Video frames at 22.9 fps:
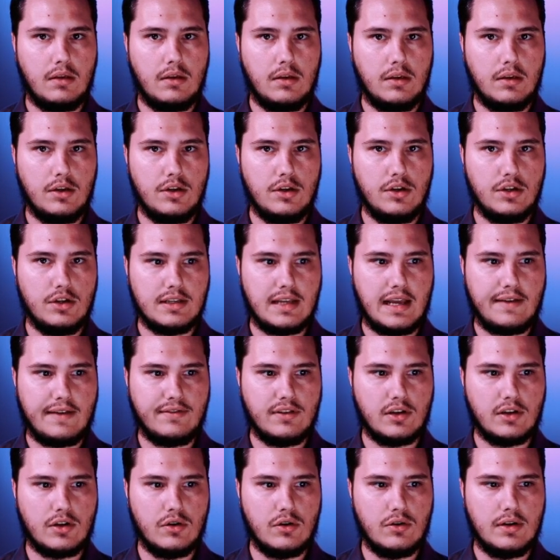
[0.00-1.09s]
You just have
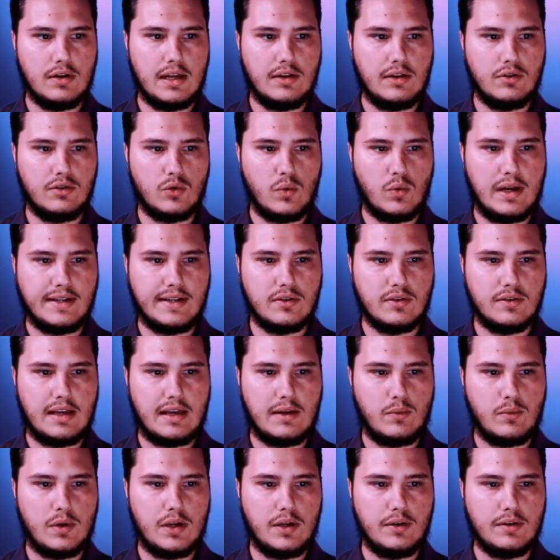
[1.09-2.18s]
to go down twice on that
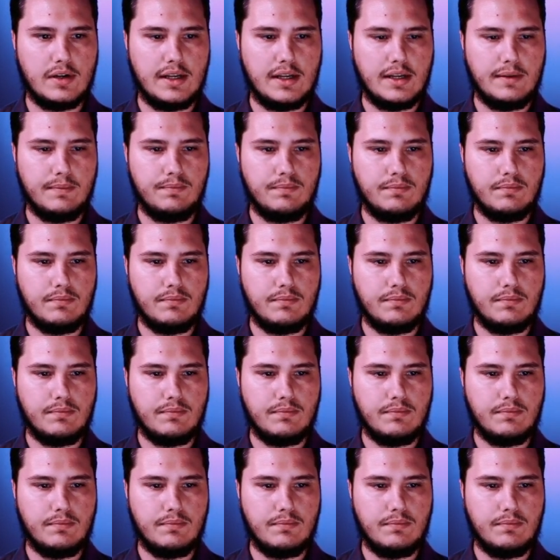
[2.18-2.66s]
one, right?